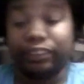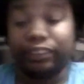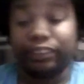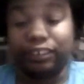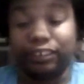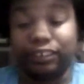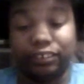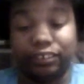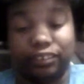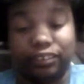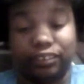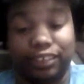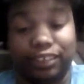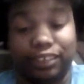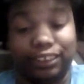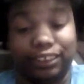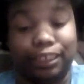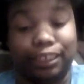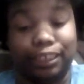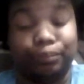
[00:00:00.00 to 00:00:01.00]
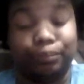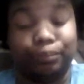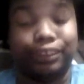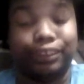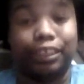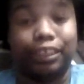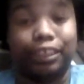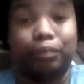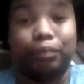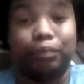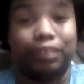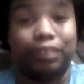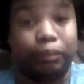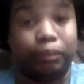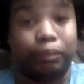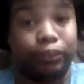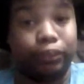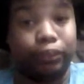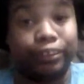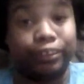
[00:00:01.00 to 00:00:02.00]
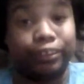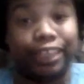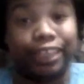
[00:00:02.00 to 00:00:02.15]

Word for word: and then next time you see him is episodes